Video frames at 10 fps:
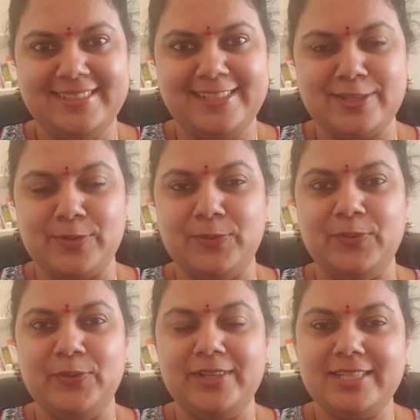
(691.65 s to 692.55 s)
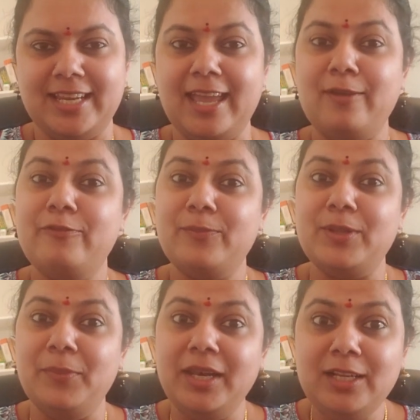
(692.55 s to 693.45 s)
So she came from
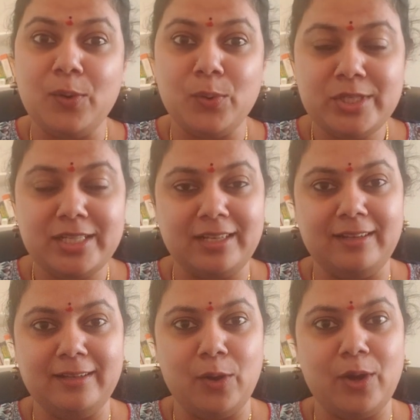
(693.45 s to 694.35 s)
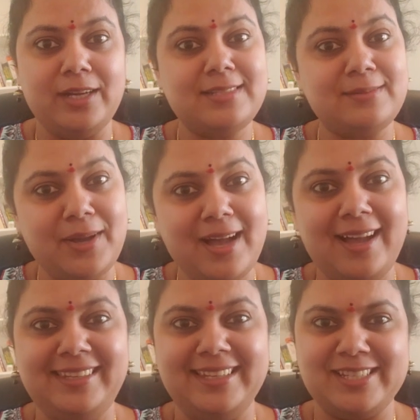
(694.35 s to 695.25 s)
the milk ocean. Goddess
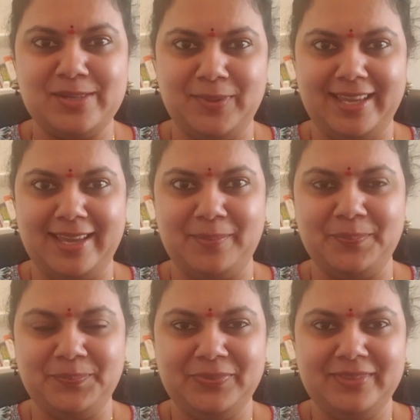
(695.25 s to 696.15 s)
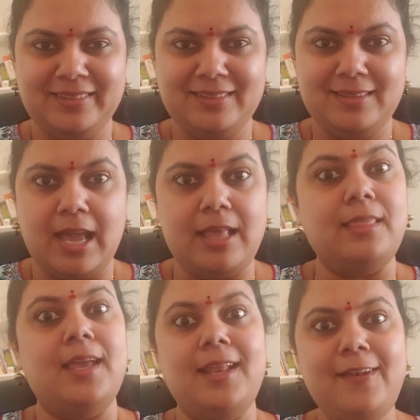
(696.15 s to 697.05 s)
Mahalakshmi came. And
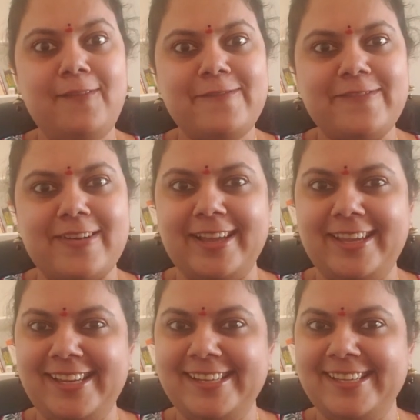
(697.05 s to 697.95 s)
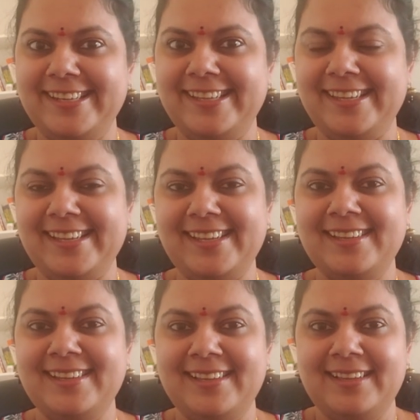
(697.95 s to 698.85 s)
then finally,
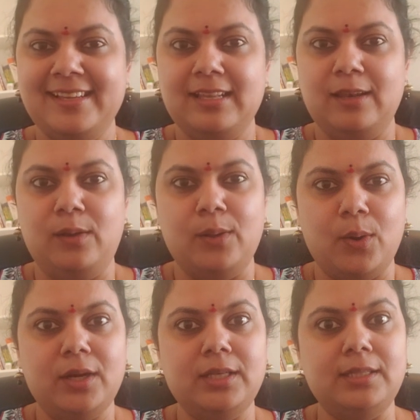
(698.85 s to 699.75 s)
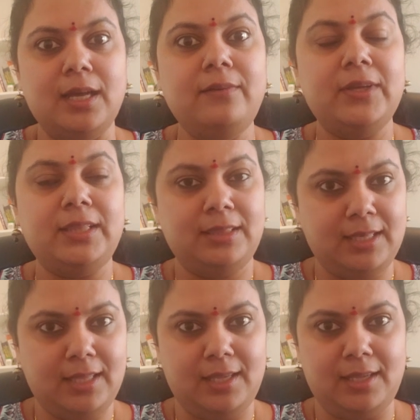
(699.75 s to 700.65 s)
Lord
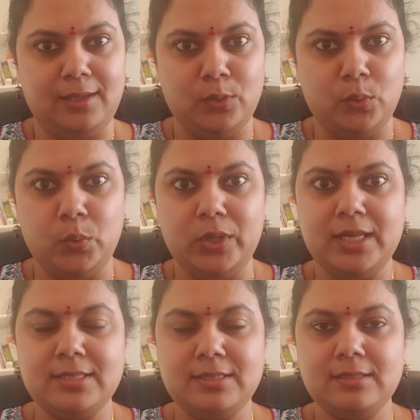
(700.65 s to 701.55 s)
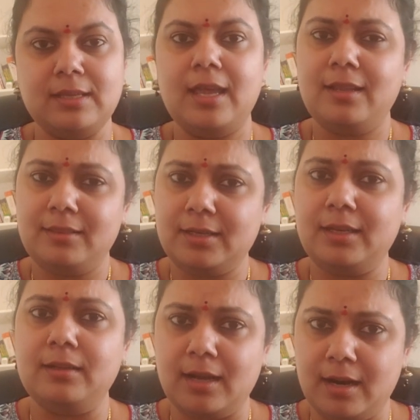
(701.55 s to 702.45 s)
Dhanvantri, who is another
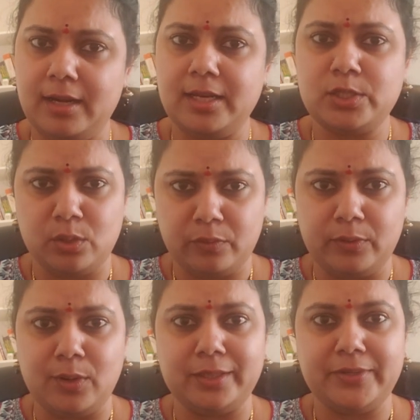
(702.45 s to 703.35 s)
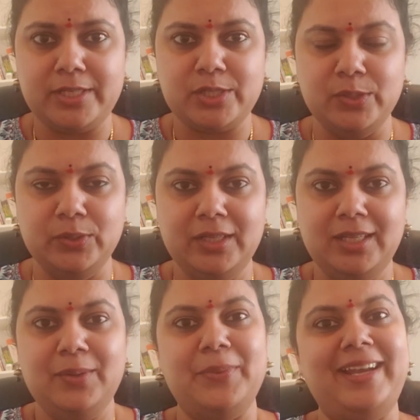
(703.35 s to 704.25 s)
incarnation of Lord Vishnu,
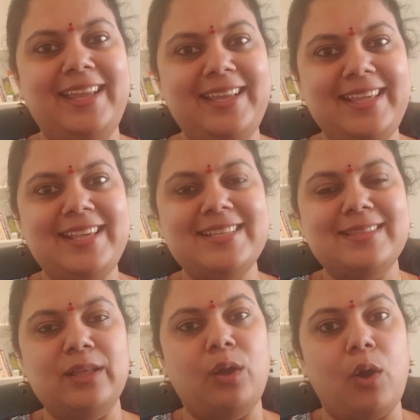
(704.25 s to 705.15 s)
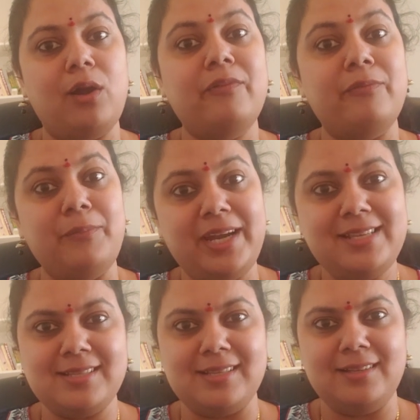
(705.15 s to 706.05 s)
but he is the god of
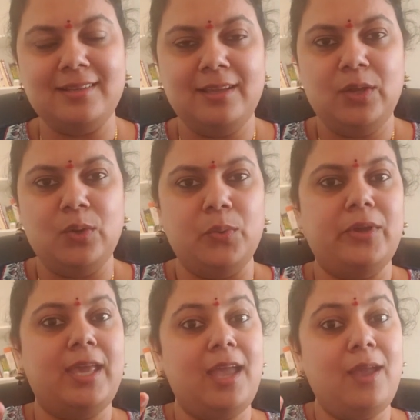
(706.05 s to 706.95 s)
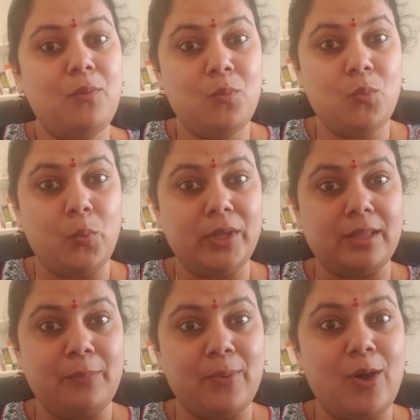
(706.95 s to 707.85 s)
medicine, who came with
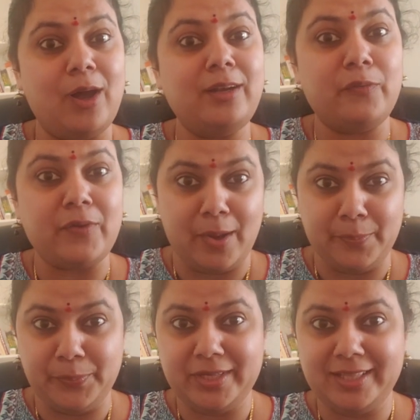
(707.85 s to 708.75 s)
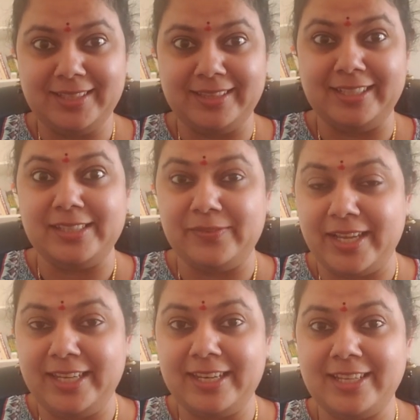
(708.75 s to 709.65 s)
a pot of Amrit, the
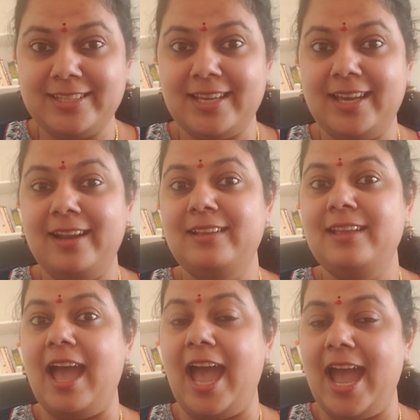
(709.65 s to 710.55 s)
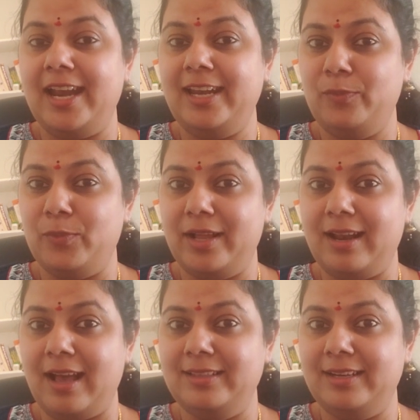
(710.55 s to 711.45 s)
divine nectar, and in one
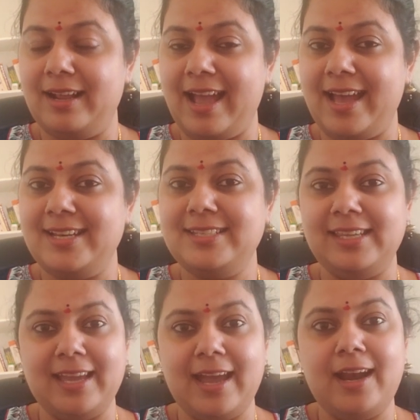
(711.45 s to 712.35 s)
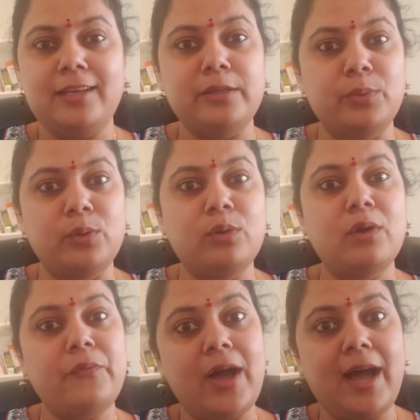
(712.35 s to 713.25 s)
other hand he had the book
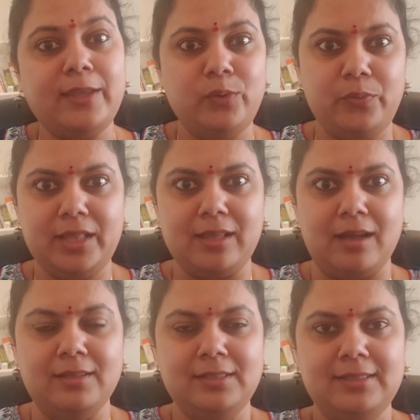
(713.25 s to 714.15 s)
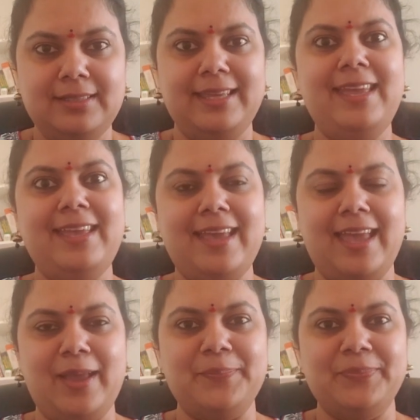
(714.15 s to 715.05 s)
of Ayurveda. He
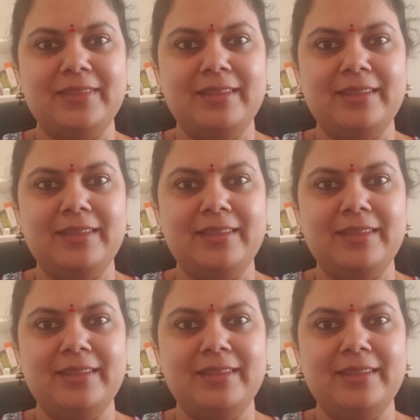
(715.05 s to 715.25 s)
came,